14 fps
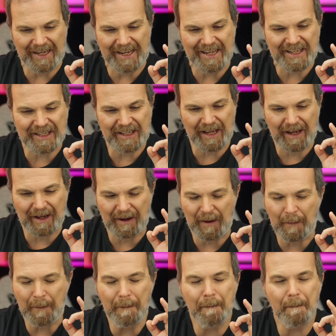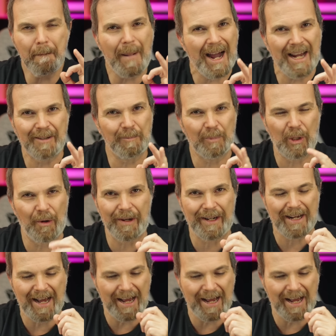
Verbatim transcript: is mind blowing.